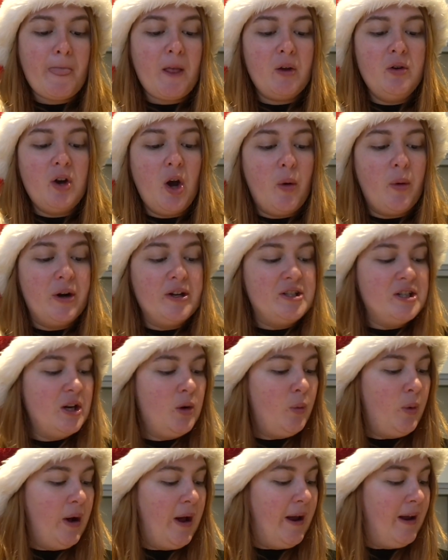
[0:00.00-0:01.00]
No
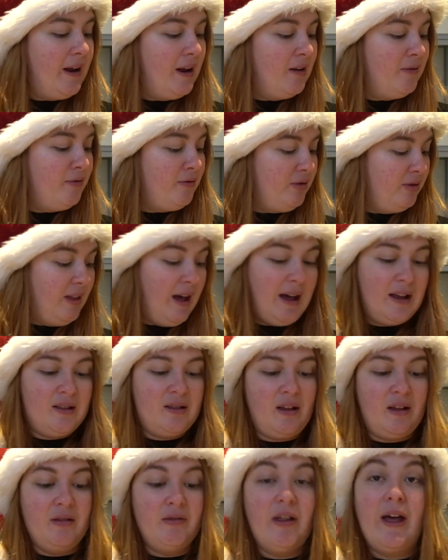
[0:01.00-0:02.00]
idea where, if that
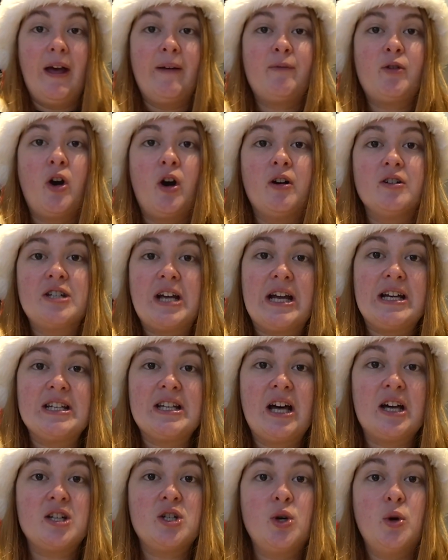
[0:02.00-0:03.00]
is in there. Can't taste
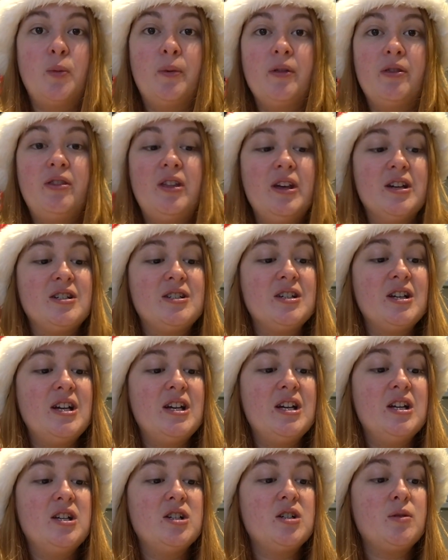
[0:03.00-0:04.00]
that at all. But this
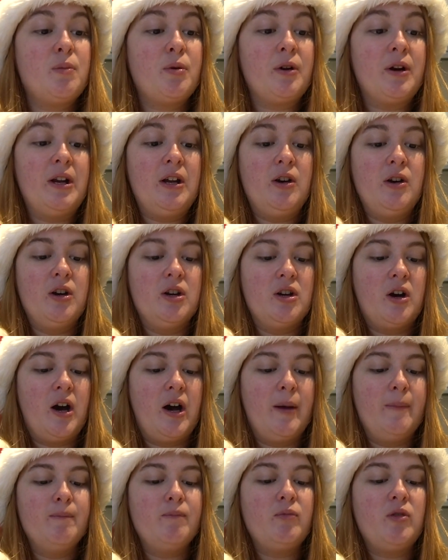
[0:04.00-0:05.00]
is pretty good.
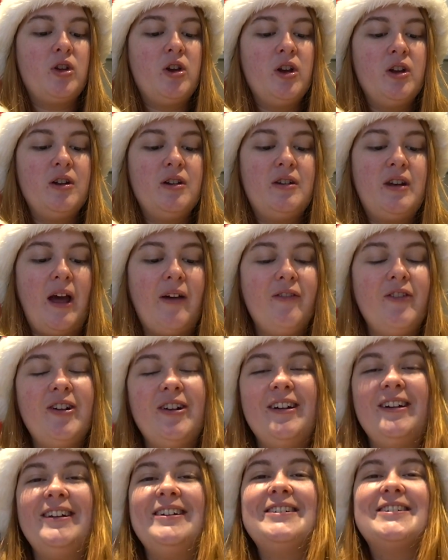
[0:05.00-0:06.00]
I can
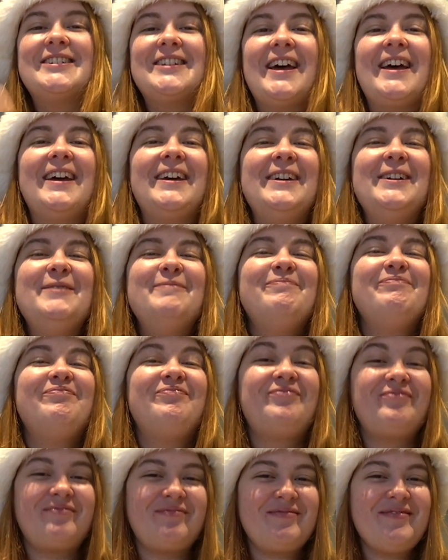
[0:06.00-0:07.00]
definitely say
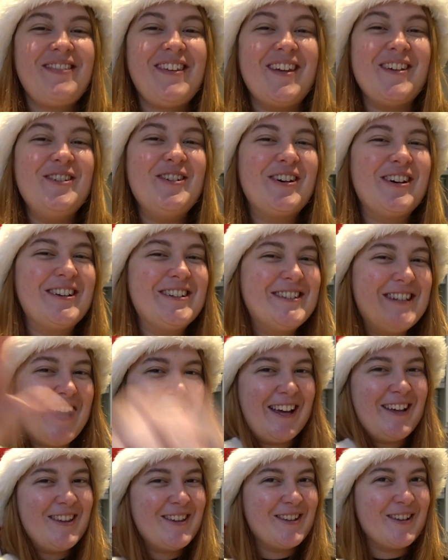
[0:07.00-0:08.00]
you can
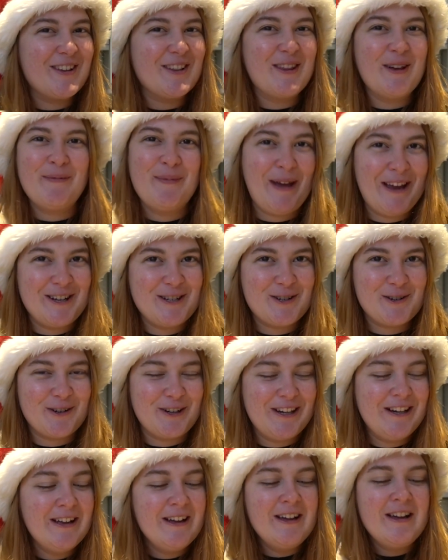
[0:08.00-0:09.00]
taste the
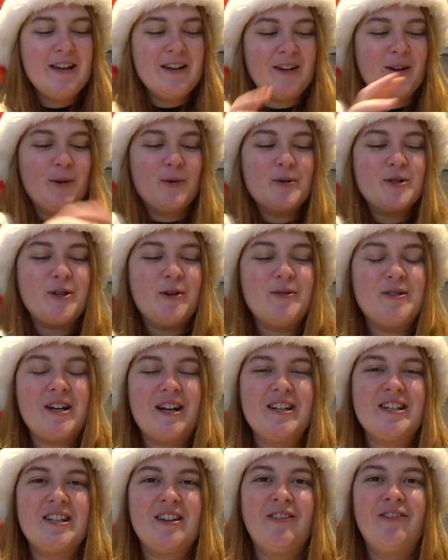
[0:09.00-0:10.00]
pastry. You can also
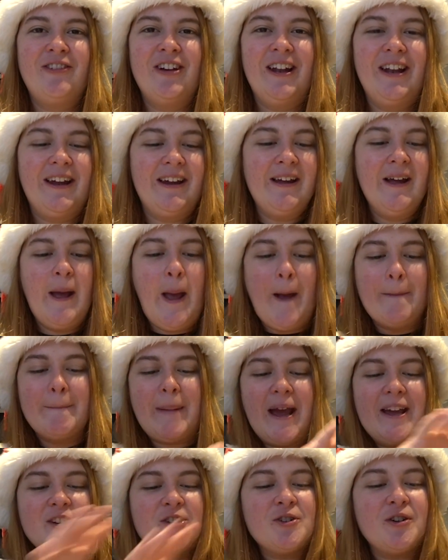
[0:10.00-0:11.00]
taste the filling.
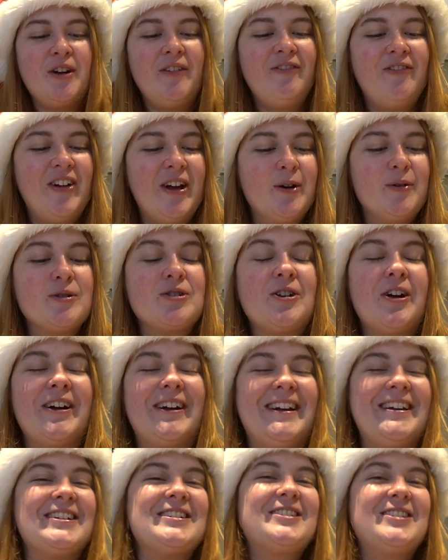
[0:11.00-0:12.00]
Pastry feels
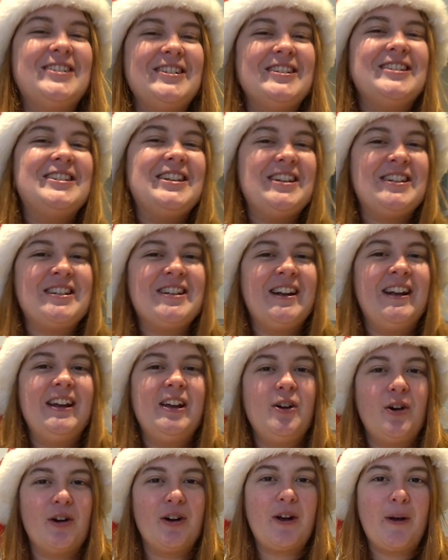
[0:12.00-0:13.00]
like it's consistently
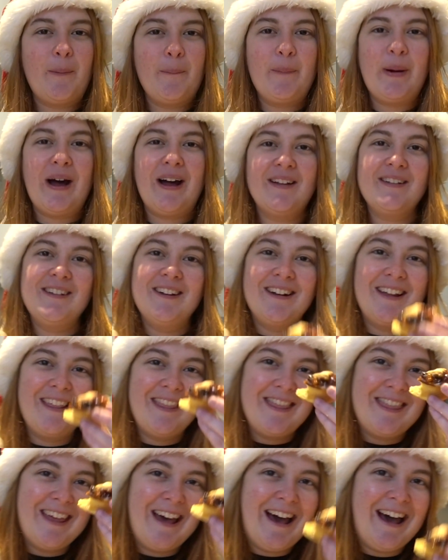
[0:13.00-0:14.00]
got a companion,
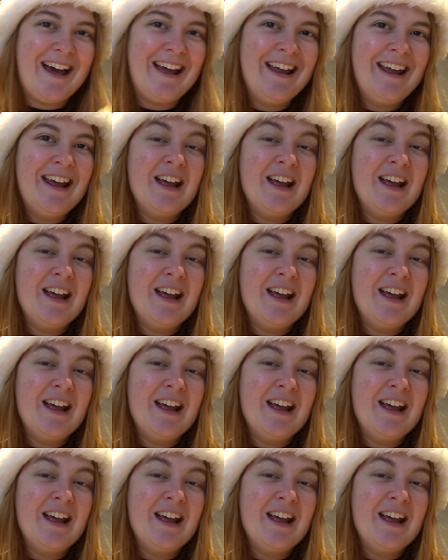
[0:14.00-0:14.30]
and that,